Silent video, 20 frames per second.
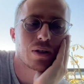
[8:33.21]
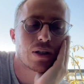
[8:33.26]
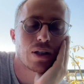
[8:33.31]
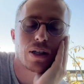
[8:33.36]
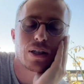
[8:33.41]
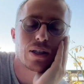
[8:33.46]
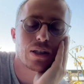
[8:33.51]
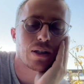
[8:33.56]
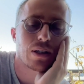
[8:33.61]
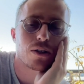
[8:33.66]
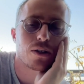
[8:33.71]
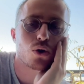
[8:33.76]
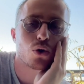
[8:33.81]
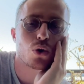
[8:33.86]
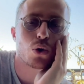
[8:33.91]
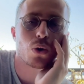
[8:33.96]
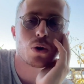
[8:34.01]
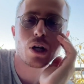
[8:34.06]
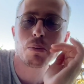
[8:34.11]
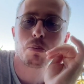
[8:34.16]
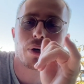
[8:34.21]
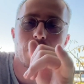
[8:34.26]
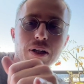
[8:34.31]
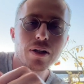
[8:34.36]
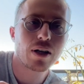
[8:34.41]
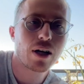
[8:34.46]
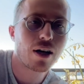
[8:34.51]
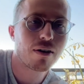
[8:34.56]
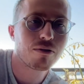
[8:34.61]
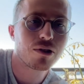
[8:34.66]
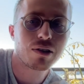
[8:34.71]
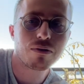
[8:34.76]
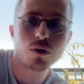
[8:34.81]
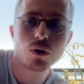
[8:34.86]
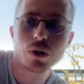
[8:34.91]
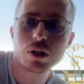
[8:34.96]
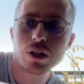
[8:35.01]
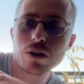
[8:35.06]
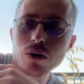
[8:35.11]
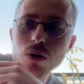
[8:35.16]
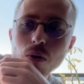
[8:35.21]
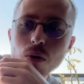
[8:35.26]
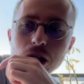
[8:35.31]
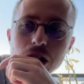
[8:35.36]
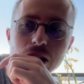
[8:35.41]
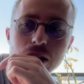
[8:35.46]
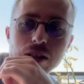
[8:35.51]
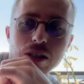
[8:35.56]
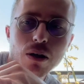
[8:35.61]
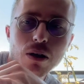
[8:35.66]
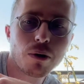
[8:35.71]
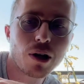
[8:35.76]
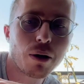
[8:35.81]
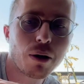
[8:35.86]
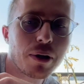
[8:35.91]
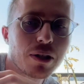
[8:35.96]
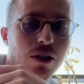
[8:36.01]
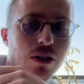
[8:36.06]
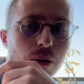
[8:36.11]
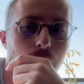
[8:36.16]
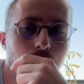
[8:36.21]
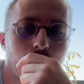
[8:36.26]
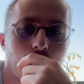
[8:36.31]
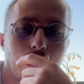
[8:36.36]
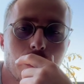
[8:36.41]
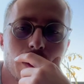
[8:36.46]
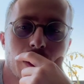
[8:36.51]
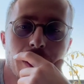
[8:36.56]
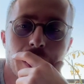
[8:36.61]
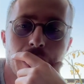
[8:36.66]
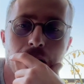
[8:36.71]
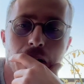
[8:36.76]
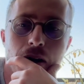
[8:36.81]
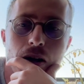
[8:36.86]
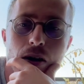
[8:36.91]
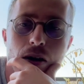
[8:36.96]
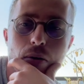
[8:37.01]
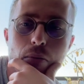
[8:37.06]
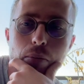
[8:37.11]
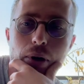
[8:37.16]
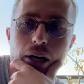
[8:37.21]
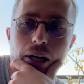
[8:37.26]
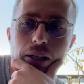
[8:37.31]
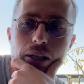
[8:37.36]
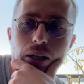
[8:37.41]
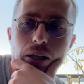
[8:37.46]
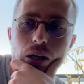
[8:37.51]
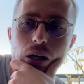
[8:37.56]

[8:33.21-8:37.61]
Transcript: And I think that's true, and I bet, I haven't even looked at the questions yet, but I bet some of them might